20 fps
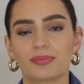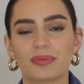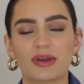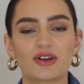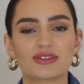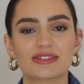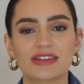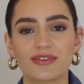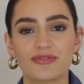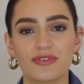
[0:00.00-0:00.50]

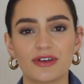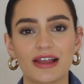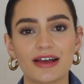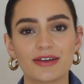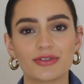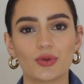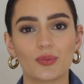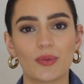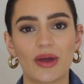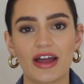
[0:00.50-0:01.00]
because I feel
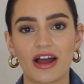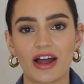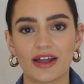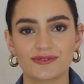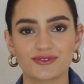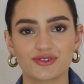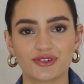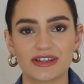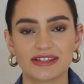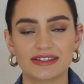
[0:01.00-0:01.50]
like the way
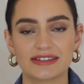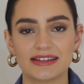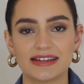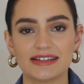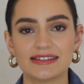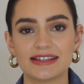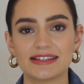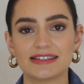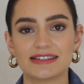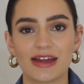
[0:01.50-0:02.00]
I've dressed
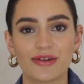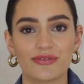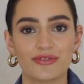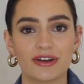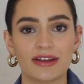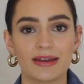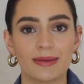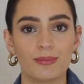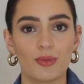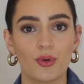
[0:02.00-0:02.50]
this is
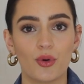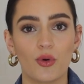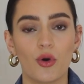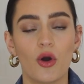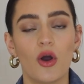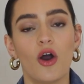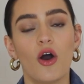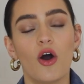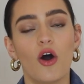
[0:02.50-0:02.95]
definitely more